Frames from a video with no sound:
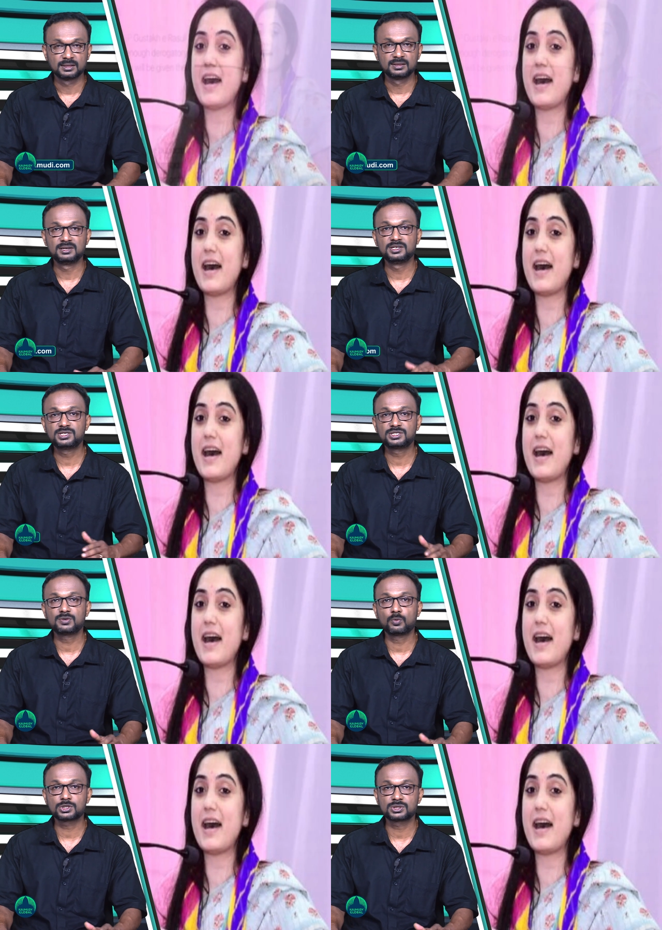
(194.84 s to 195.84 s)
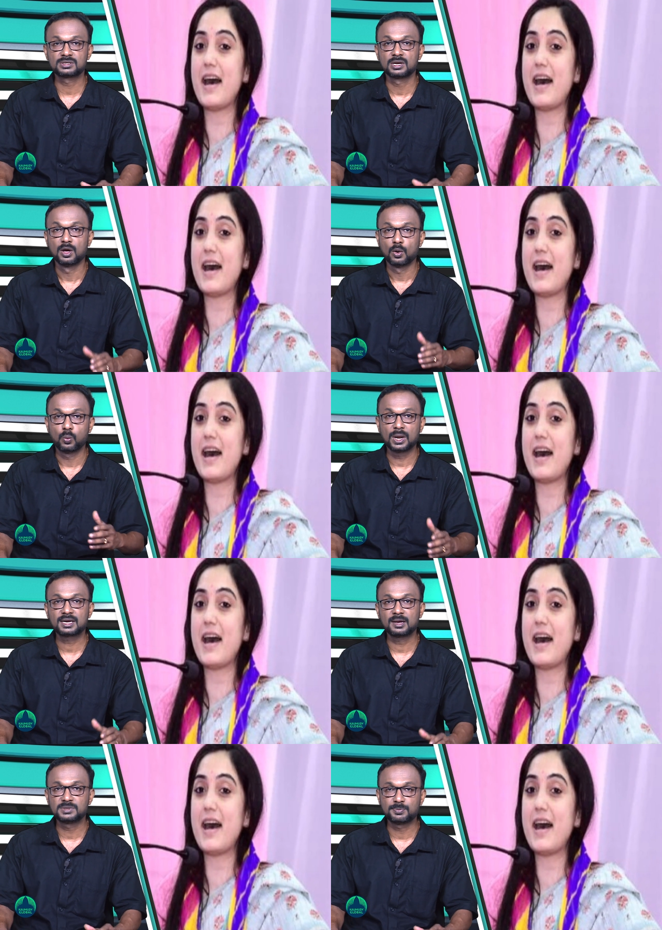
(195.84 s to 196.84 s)
Speaker 1: The decision was
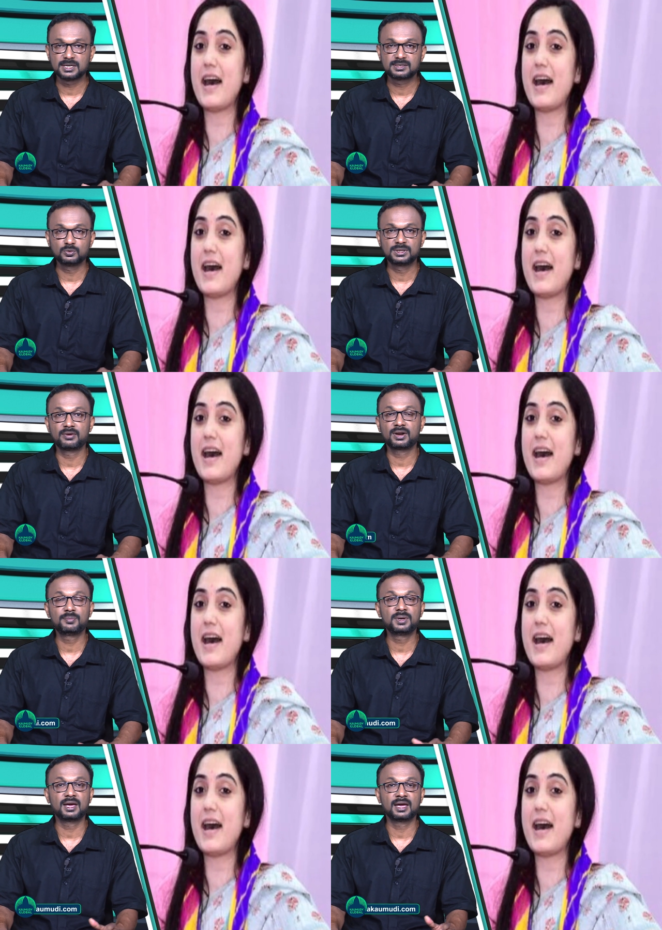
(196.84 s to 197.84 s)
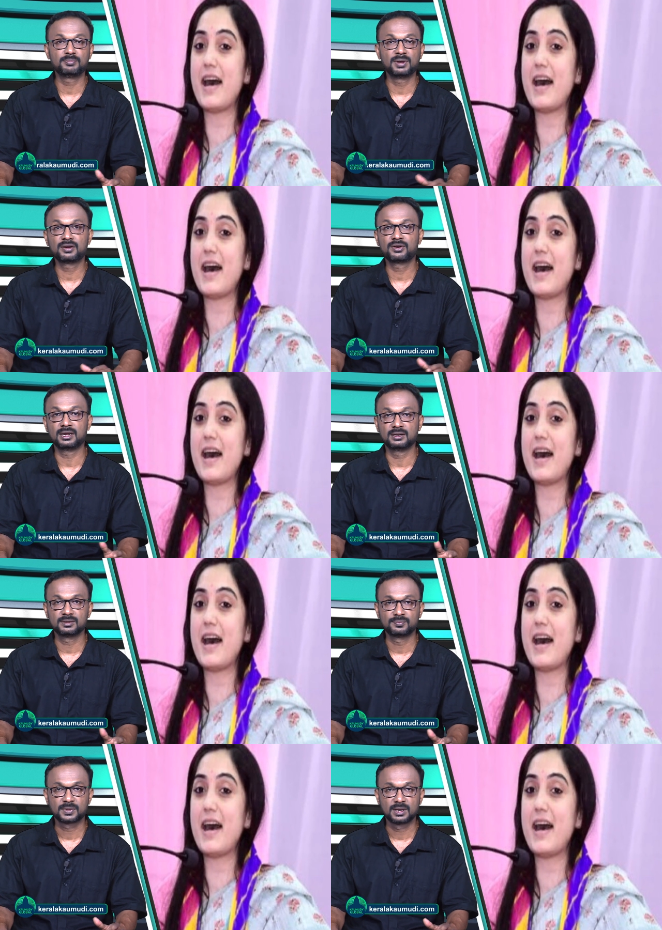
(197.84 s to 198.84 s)
welcomed by Saudi Arabia and Bahrain.
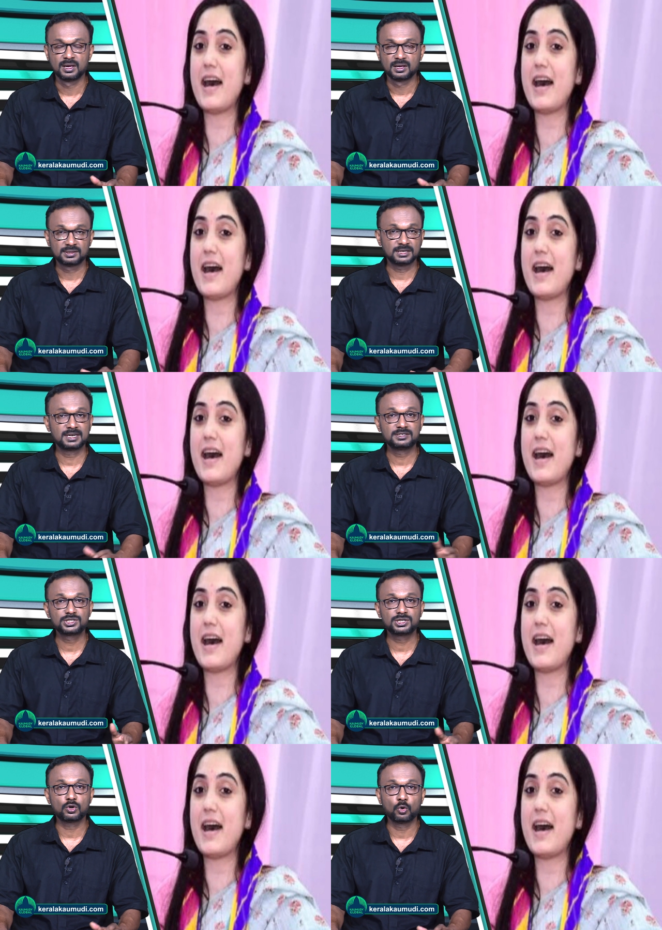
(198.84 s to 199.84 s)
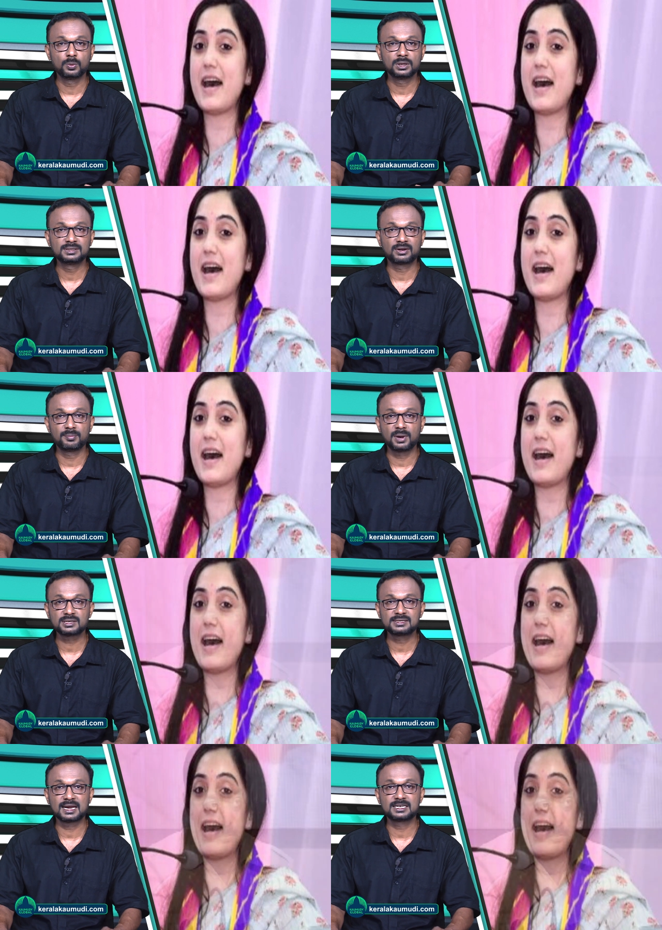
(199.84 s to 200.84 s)
The tension over the
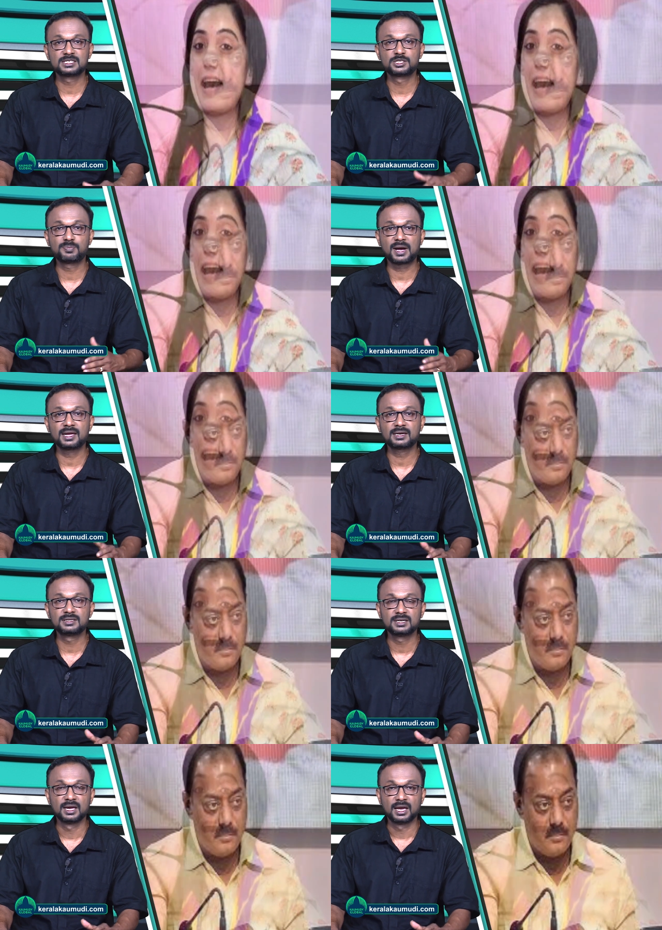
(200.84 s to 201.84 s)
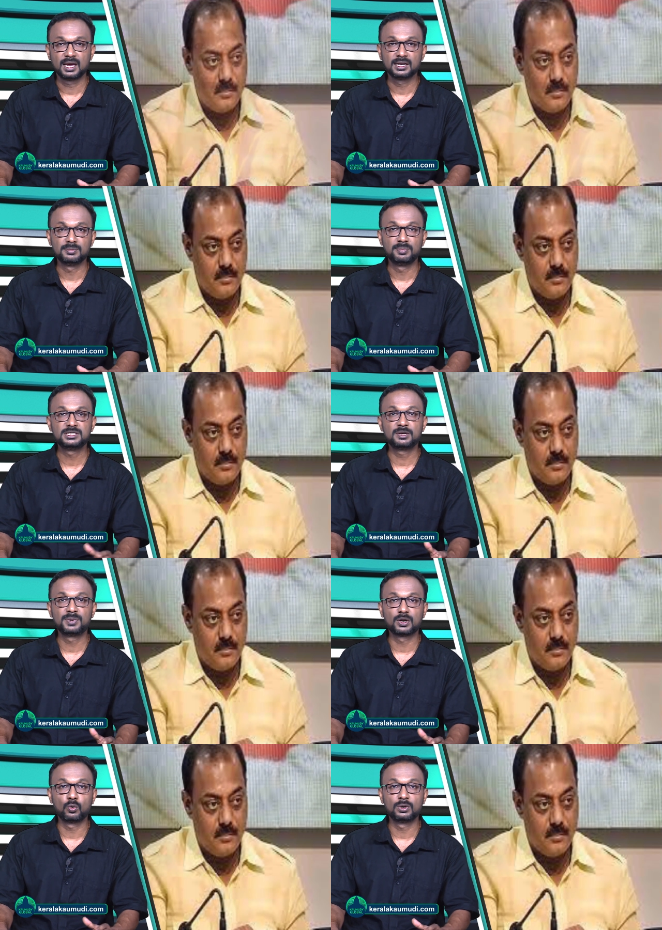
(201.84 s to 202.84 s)
remarks had spiked in
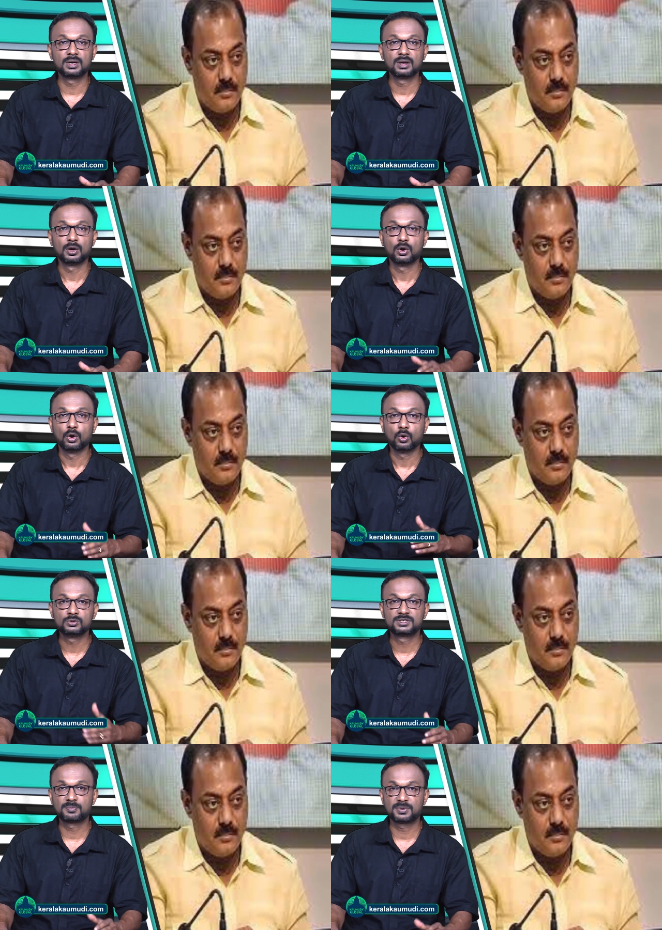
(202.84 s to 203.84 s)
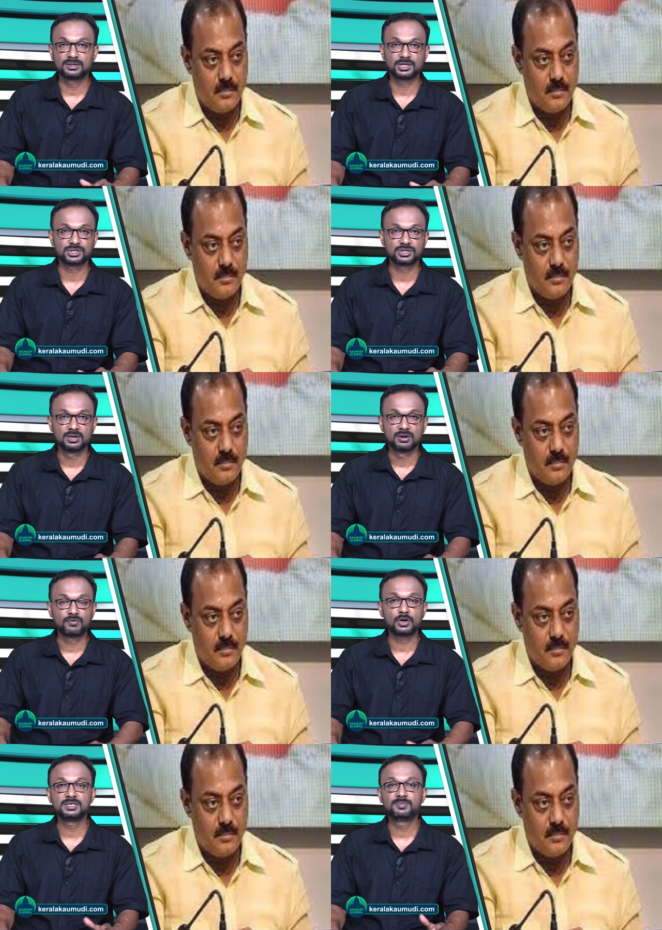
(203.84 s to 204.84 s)
BJP-ruled Uttar Pradesh.
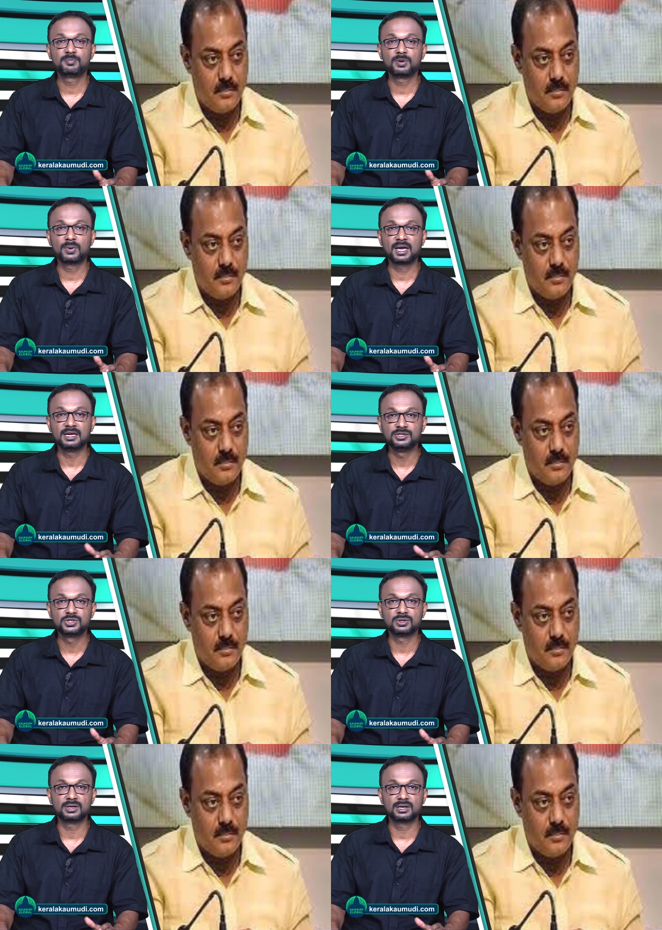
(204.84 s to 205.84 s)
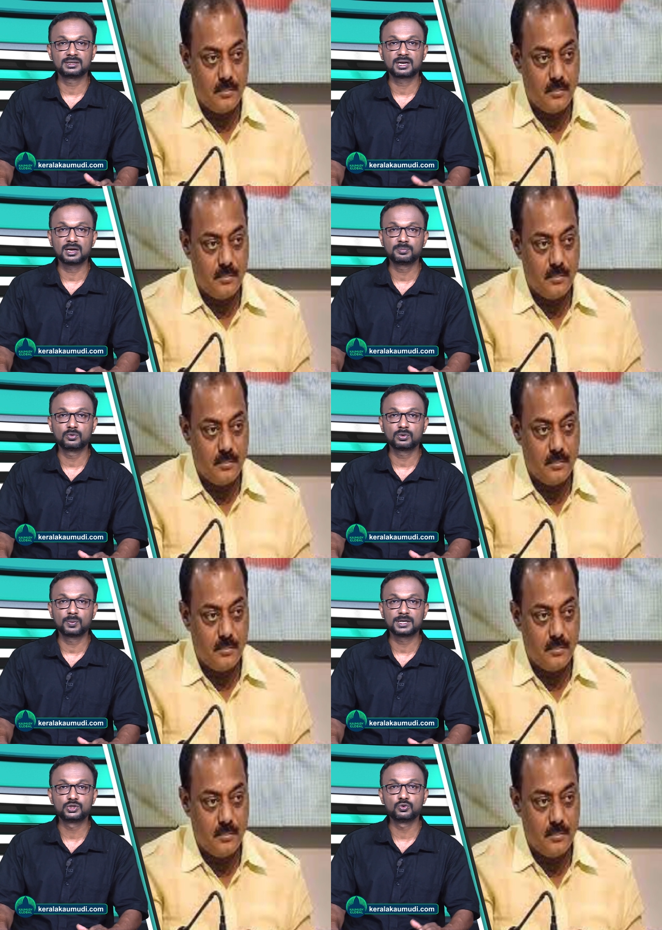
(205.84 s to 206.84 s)
40 people were injured in Kanpur
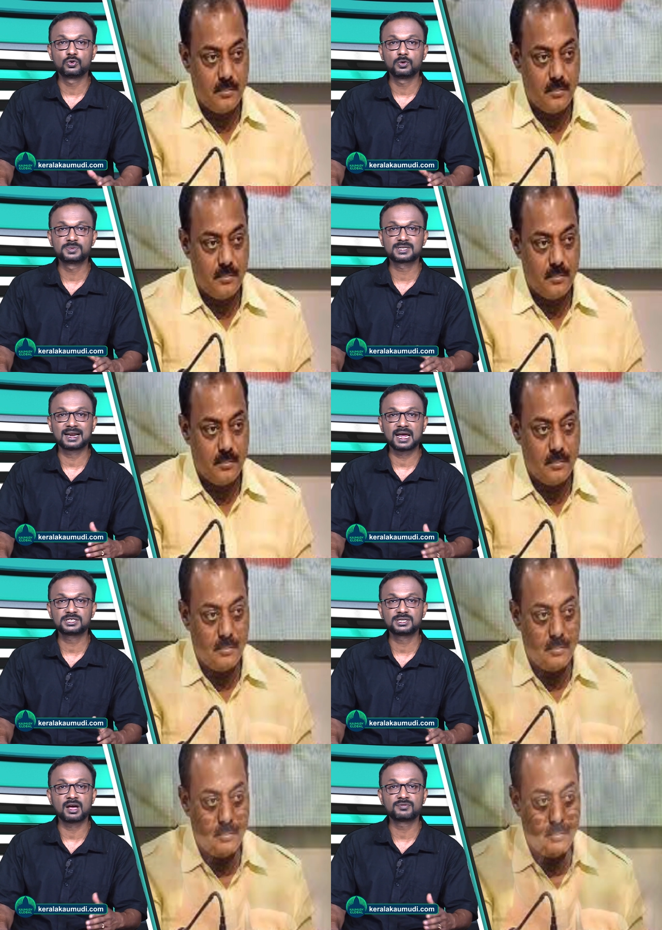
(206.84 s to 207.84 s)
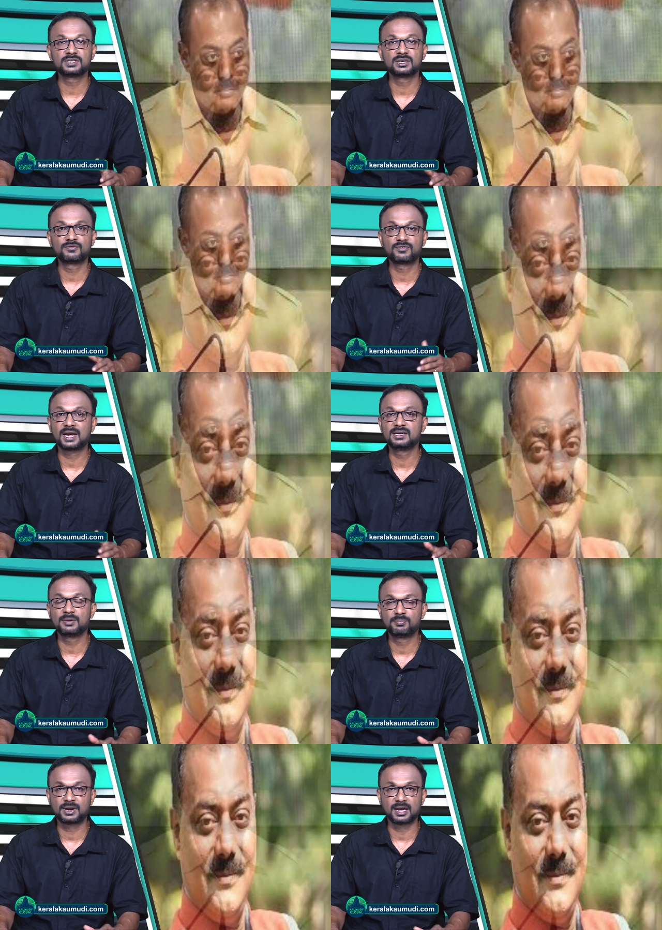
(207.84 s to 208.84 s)
when two groups clashed after
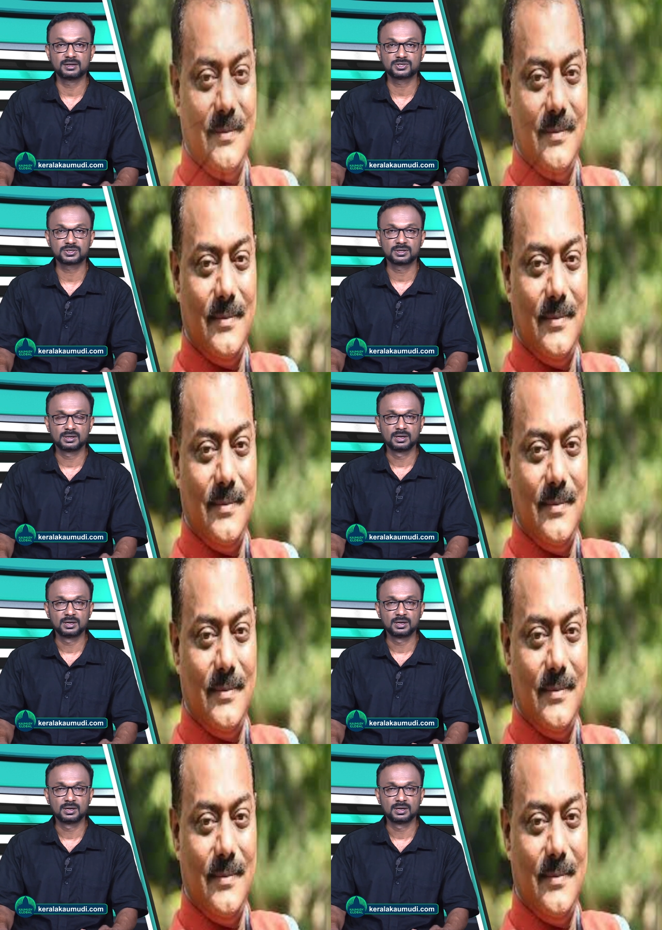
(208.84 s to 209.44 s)
Friday prayers.